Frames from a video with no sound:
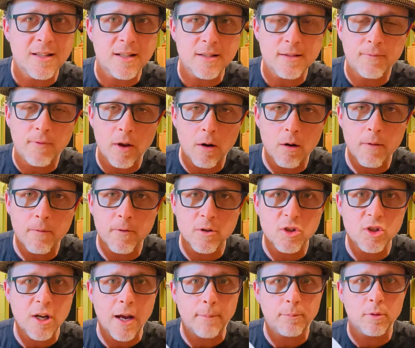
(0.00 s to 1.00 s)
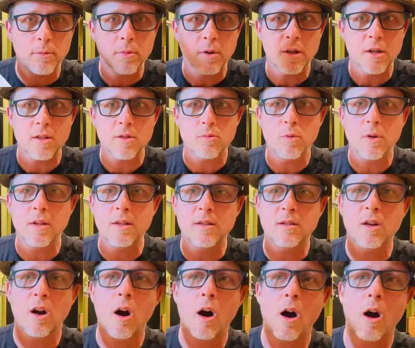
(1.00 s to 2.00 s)
this very first chapter, because we
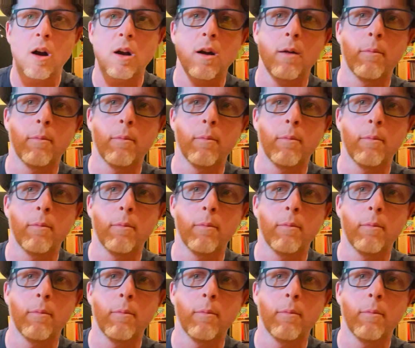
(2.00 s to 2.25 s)
talk